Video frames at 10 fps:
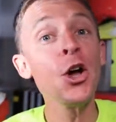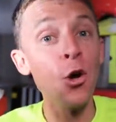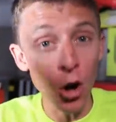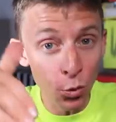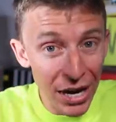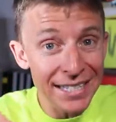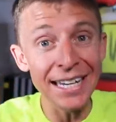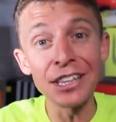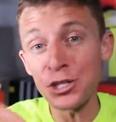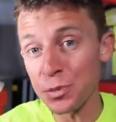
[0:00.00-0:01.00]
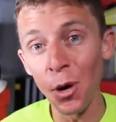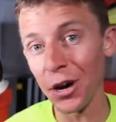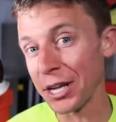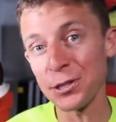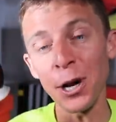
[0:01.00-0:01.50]
who are racing this
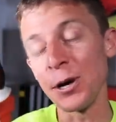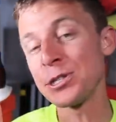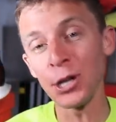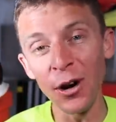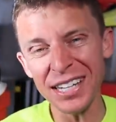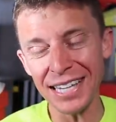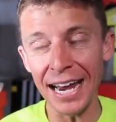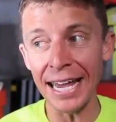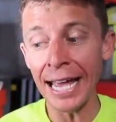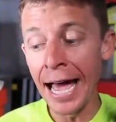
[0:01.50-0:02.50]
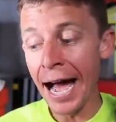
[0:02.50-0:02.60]
morning, so it's so exciting.